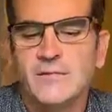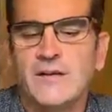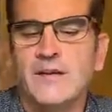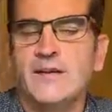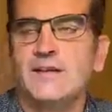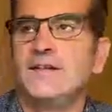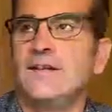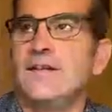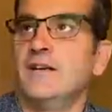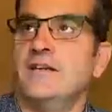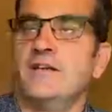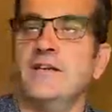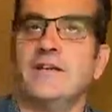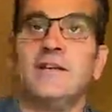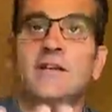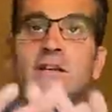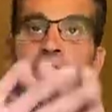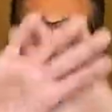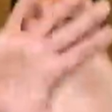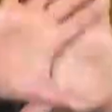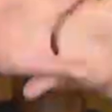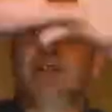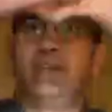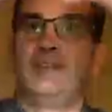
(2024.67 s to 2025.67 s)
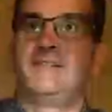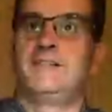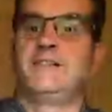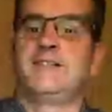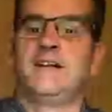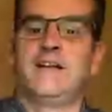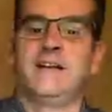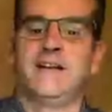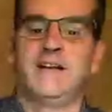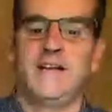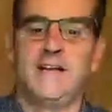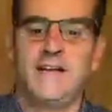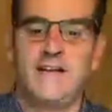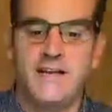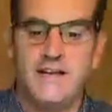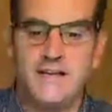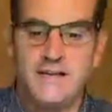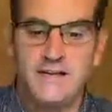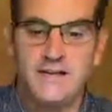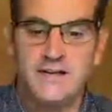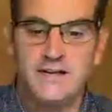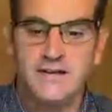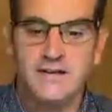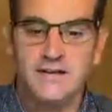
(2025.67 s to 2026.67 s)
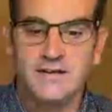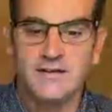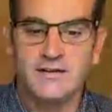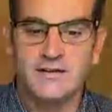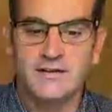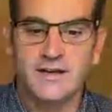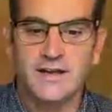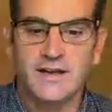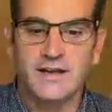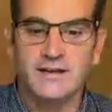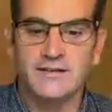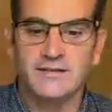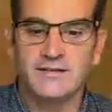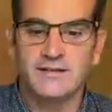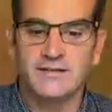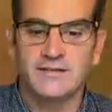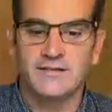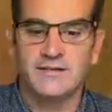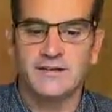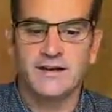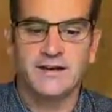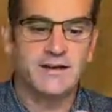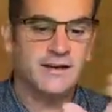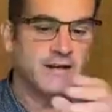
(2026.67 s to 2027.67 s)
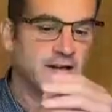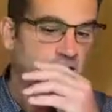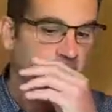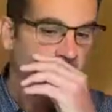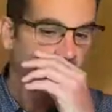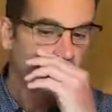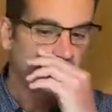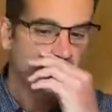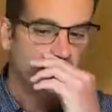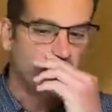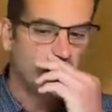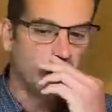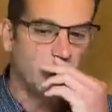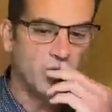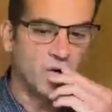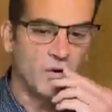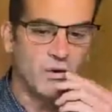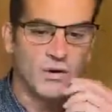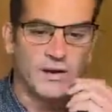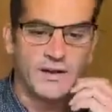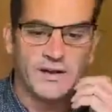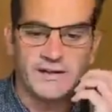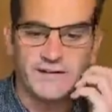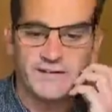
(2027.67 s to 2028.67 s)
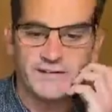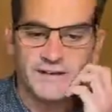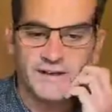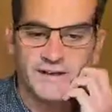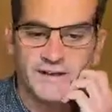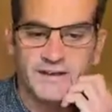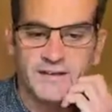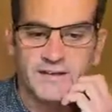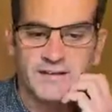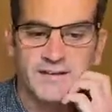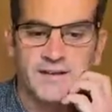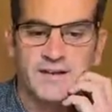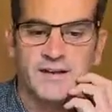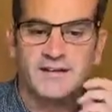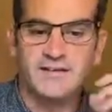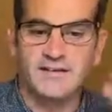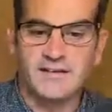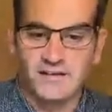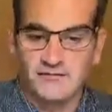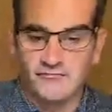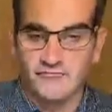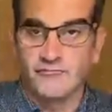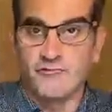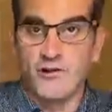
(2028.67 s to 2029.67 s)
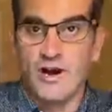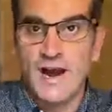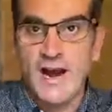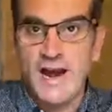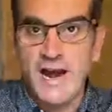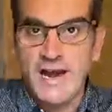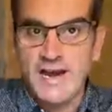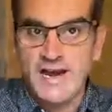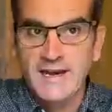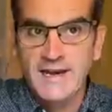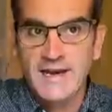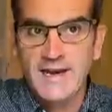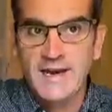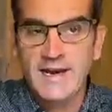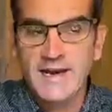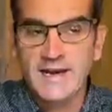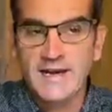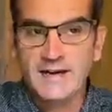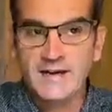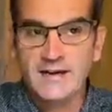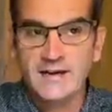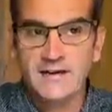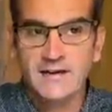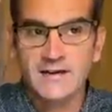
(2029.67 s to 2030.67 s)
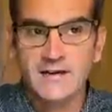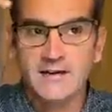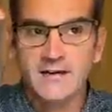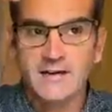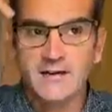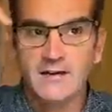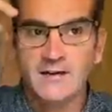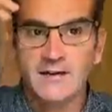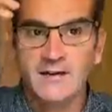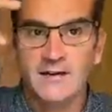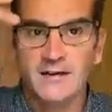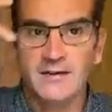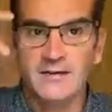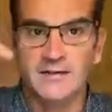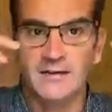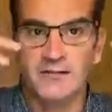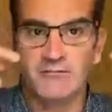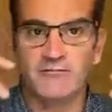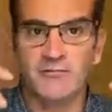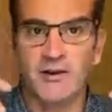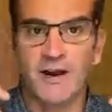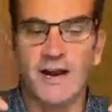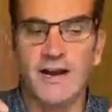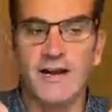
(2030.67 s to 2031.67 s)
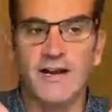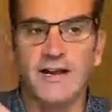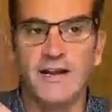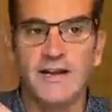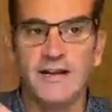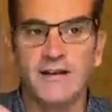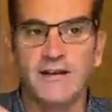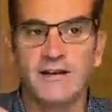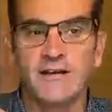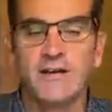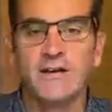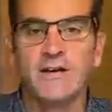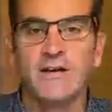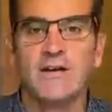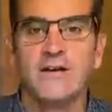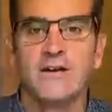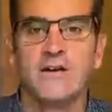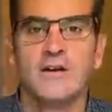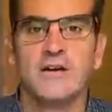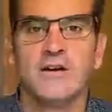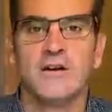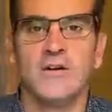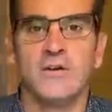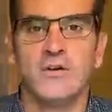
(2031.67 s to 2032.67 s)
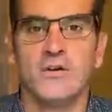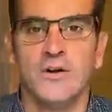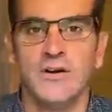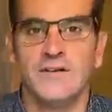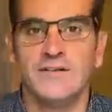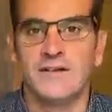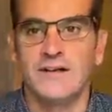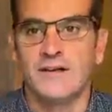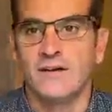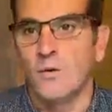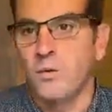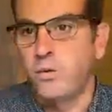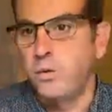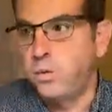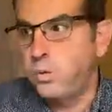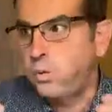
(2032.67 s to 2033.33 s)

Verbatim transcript: is it is it sunny? Okay, is it sunny or is it is it raining? Is it raining? Or is it